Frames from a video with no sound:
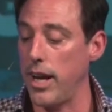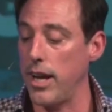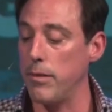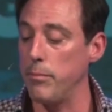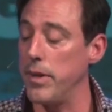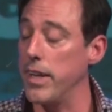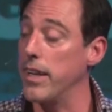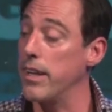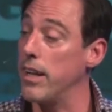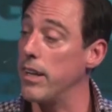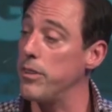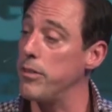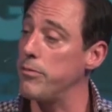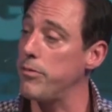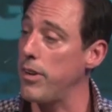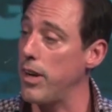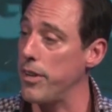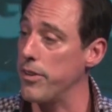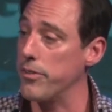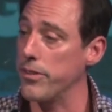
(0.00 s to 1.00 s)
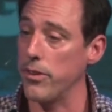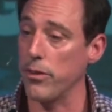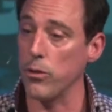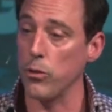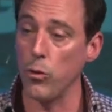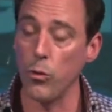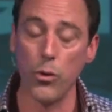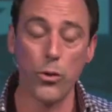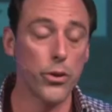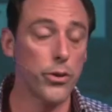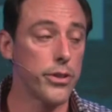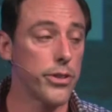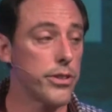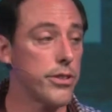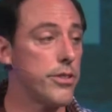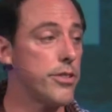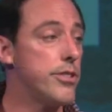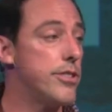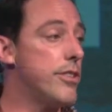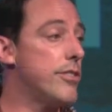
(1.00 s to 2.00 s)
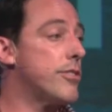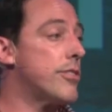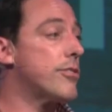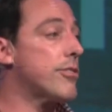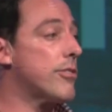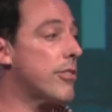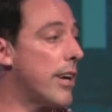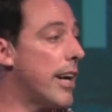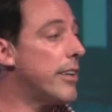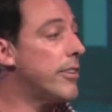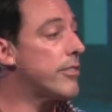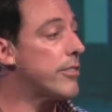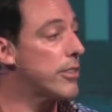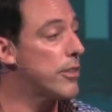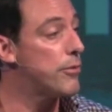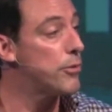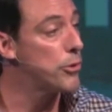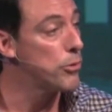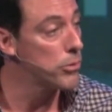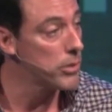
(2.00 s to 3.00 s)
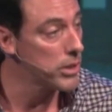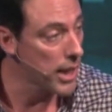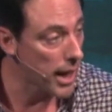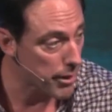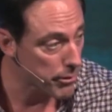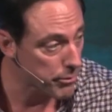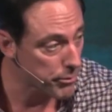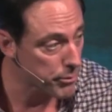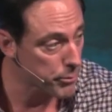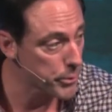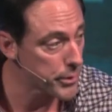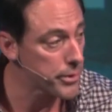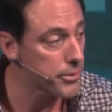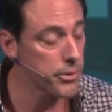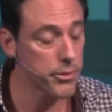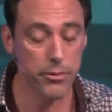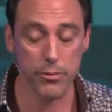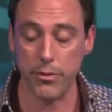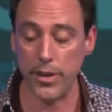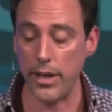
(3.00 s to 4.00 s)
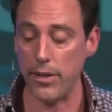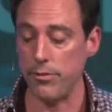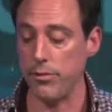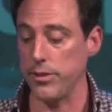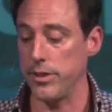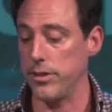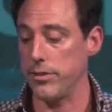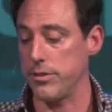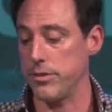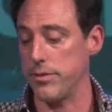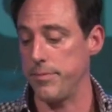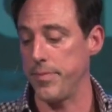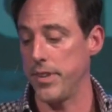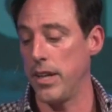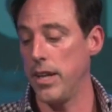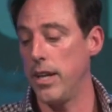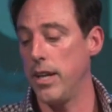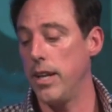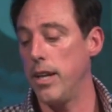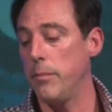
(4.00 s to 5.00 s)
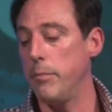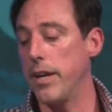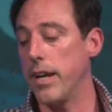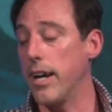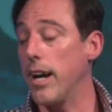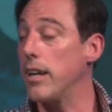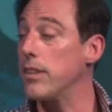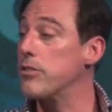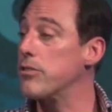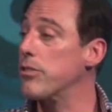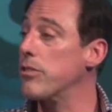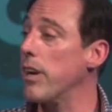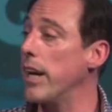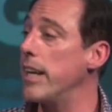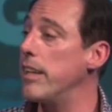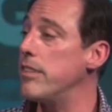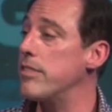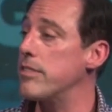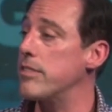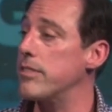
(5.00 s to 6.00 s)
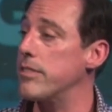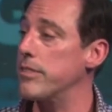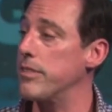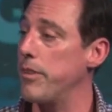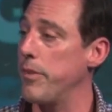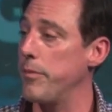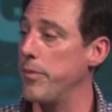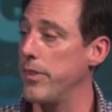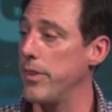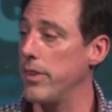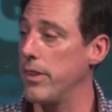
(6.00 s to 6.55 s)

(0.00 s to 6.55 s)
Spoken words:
and may God the Father and our Lord Jesus Christ give you love with faithfulness. May God's grace